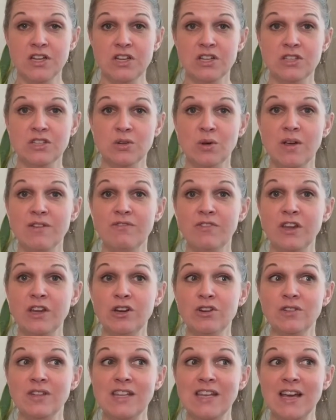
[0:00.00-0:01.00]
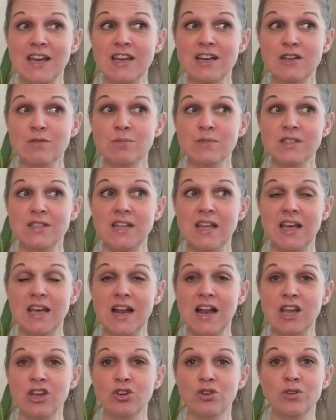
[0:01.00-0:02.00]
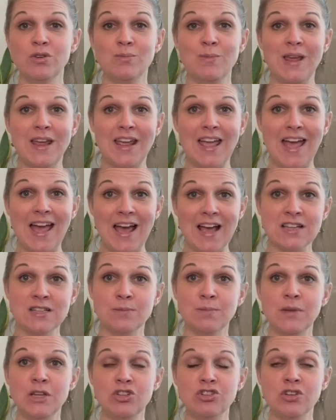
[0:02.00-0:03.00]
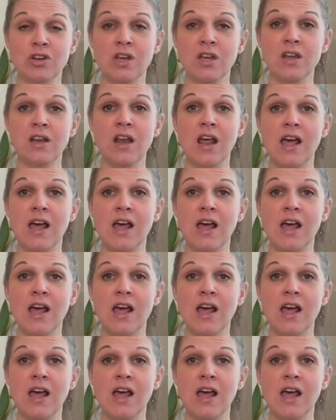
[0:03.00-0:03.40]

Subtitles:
So I figured the items that I couldn't make as much on,